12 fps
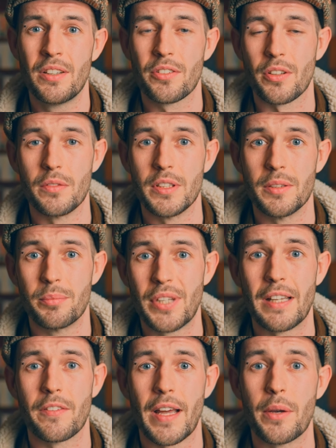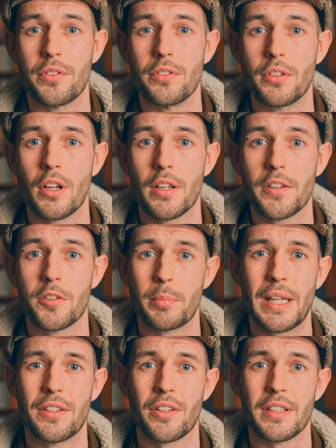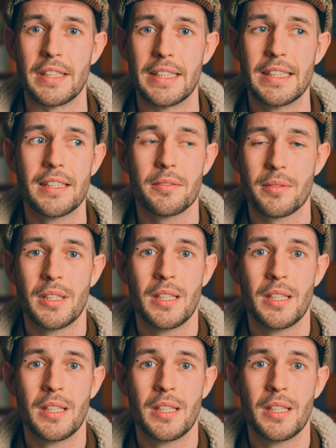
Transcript: It's over $10,000 spent on gear